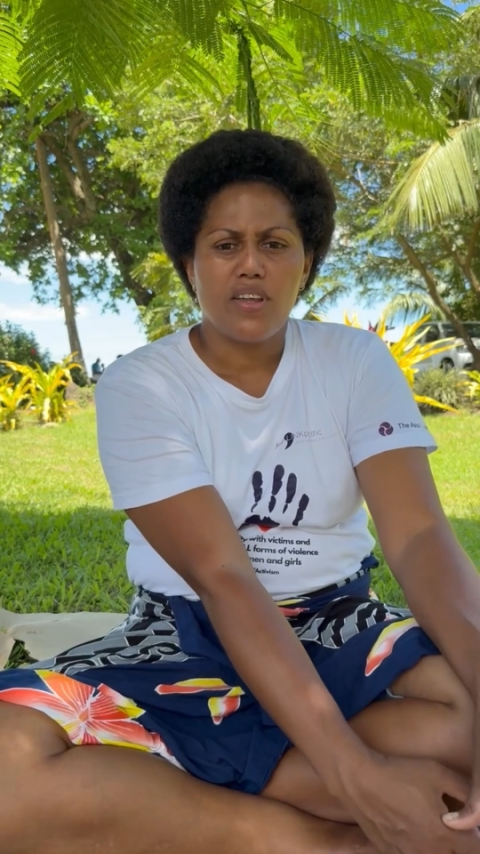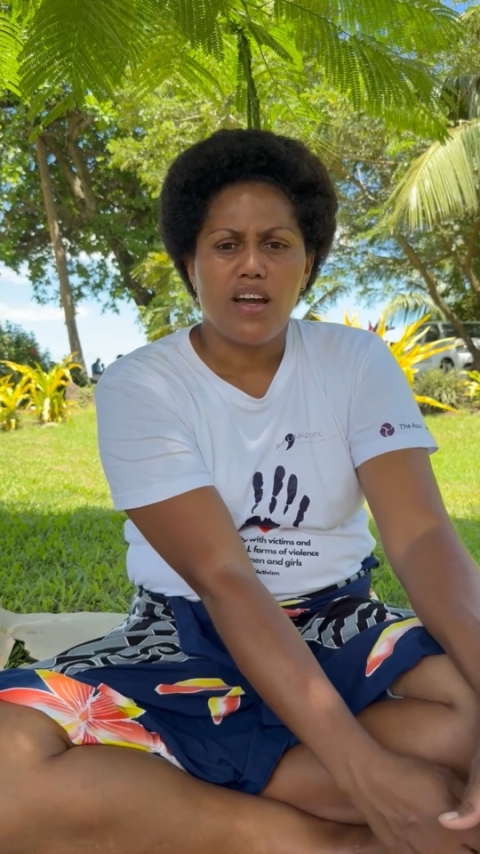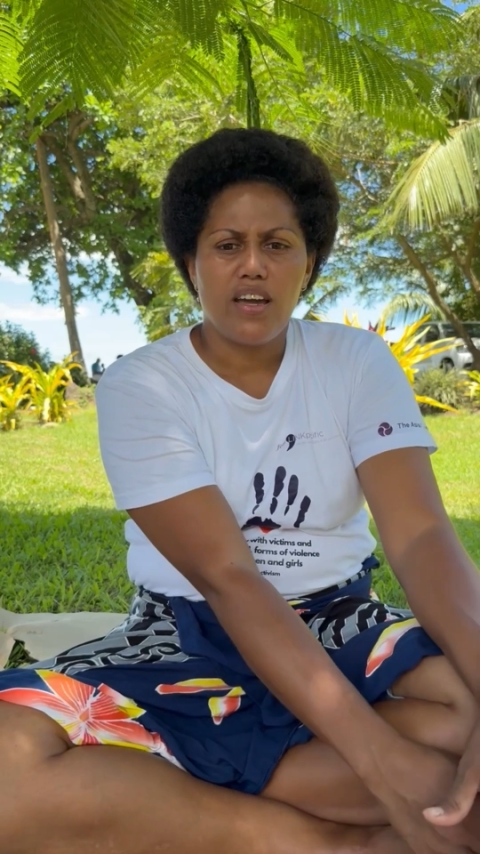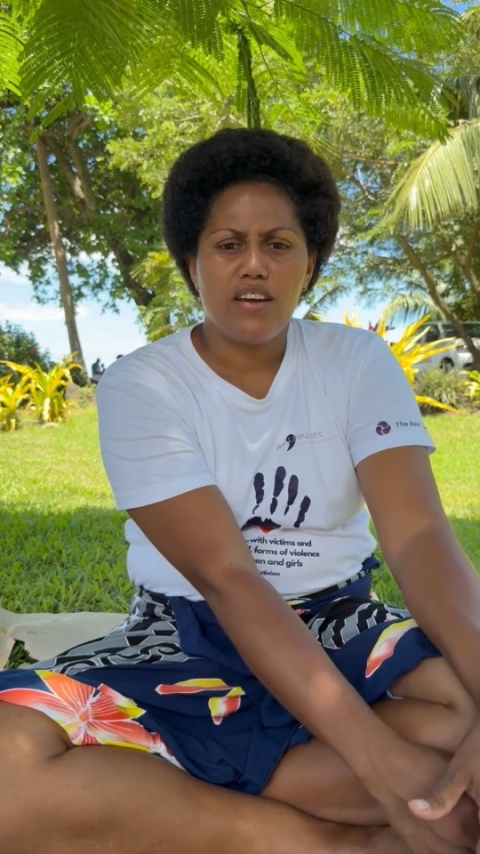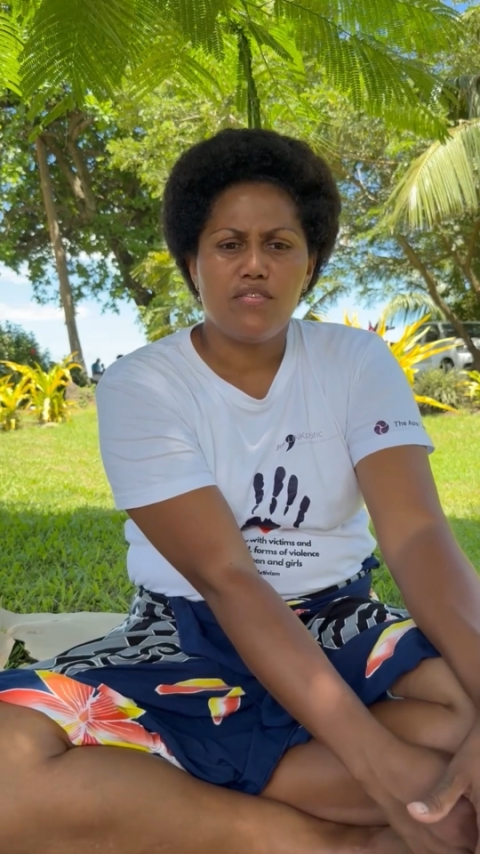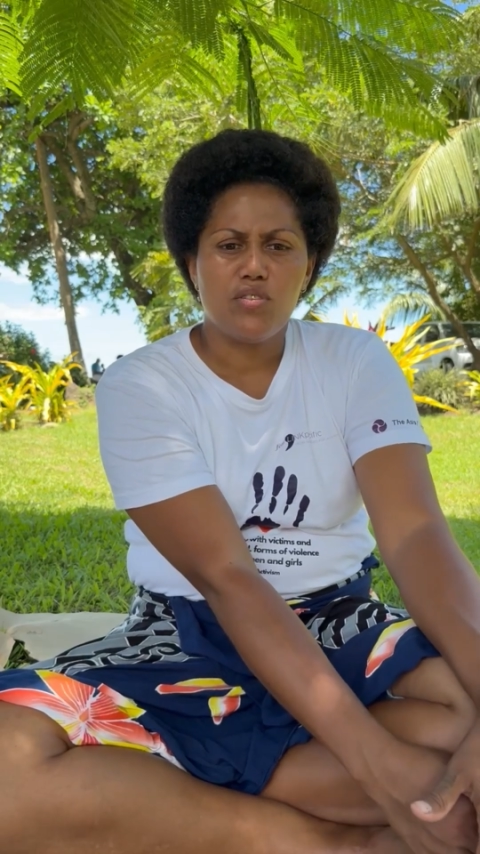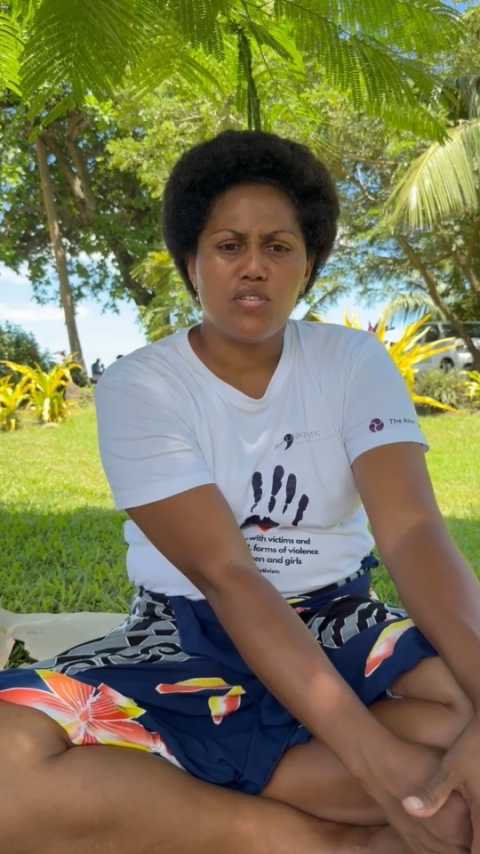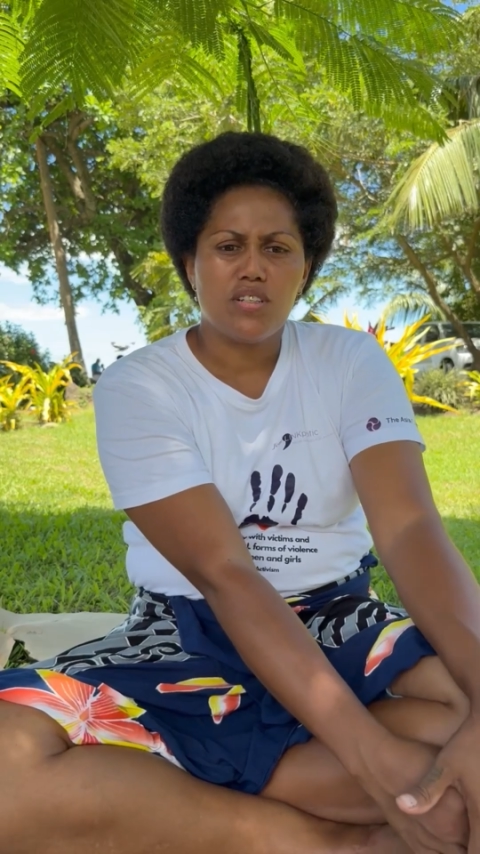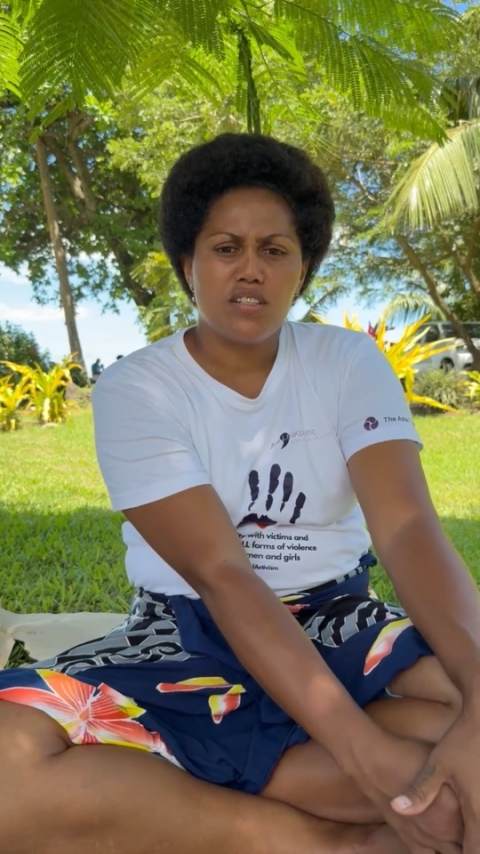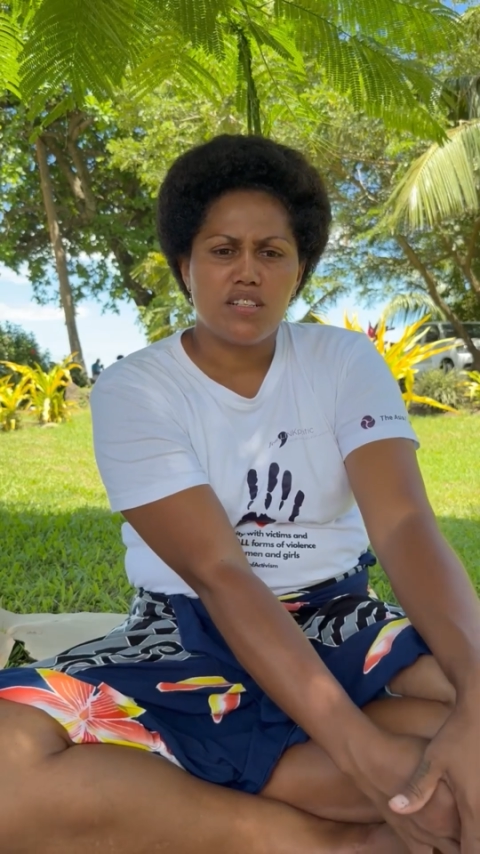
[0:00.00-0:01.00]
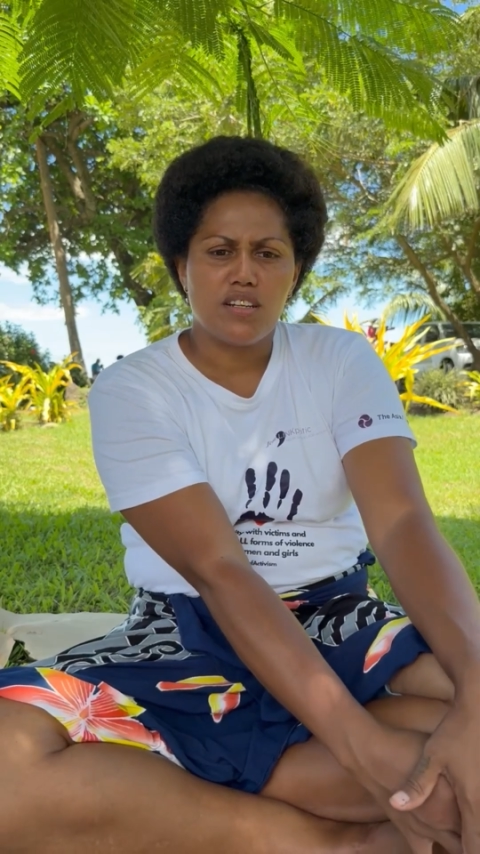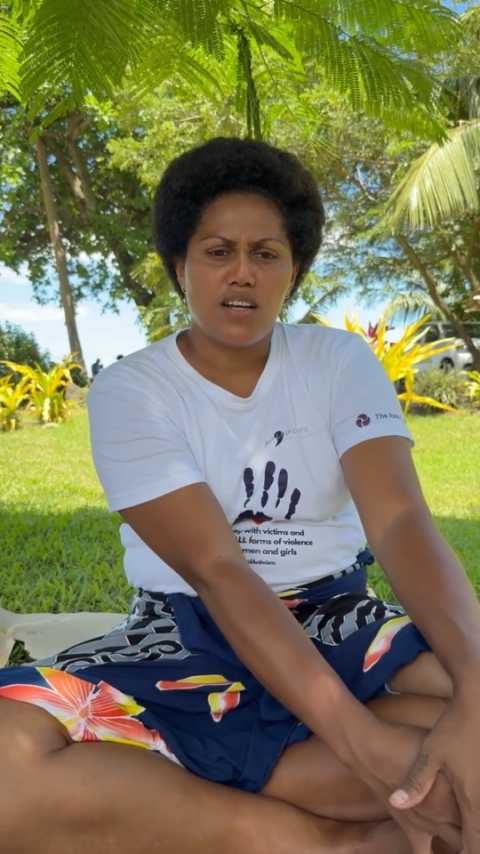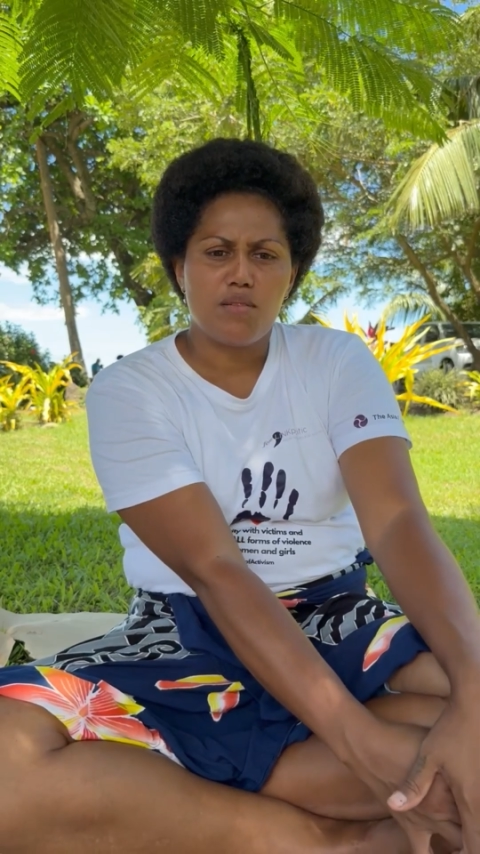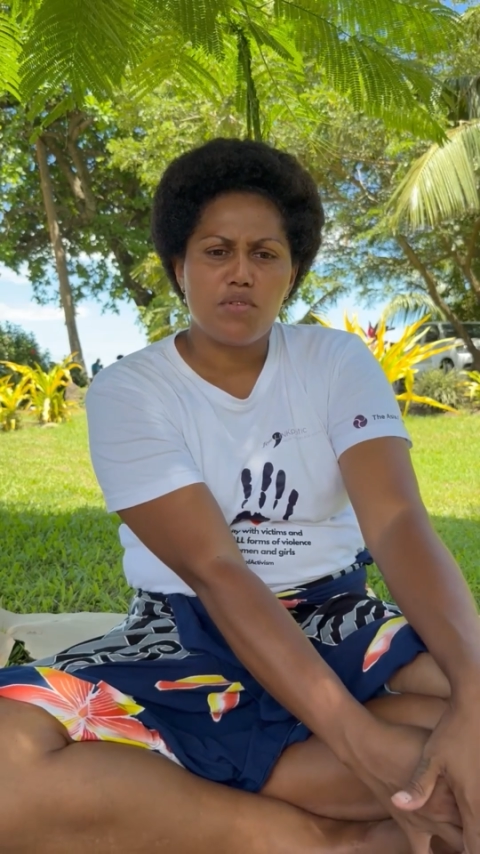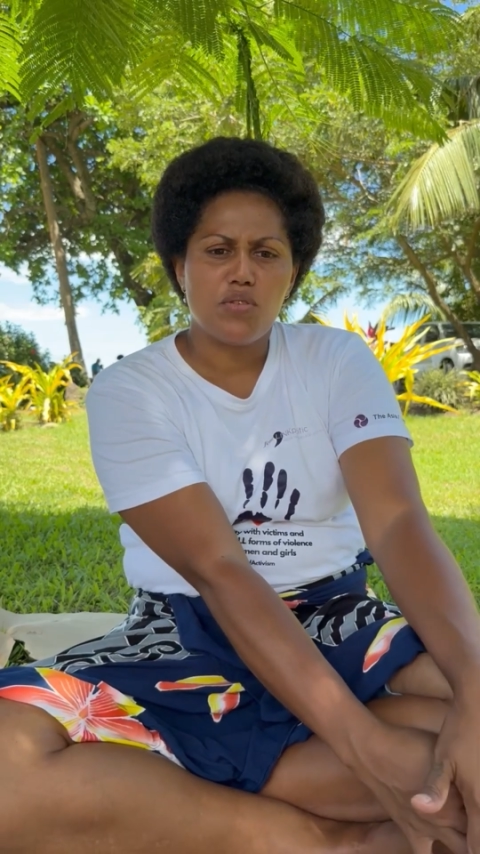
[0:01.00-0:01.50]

I have not come